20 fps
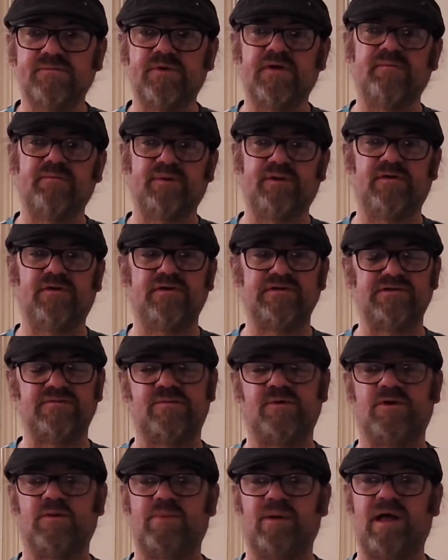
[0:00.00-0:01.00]
But it'd be nice if
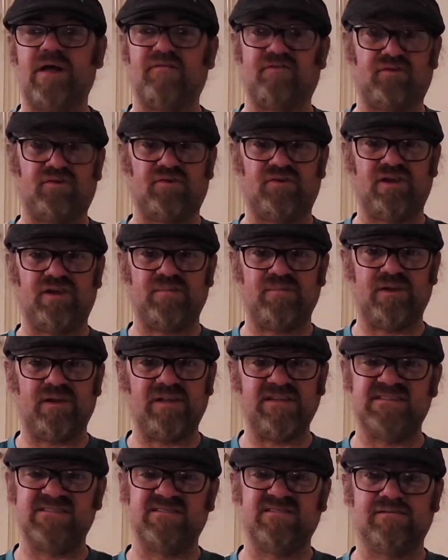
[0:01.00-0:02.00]
we could play it for 90
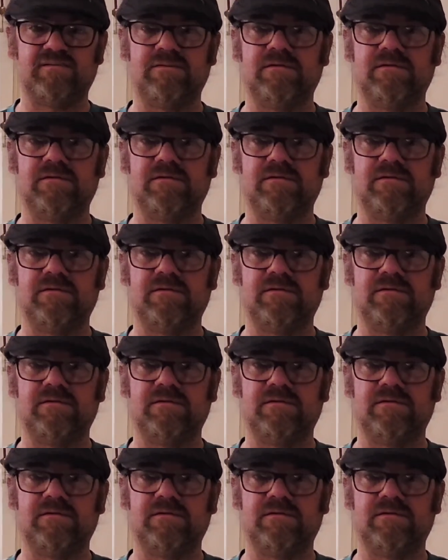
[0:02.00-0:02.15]
minutes,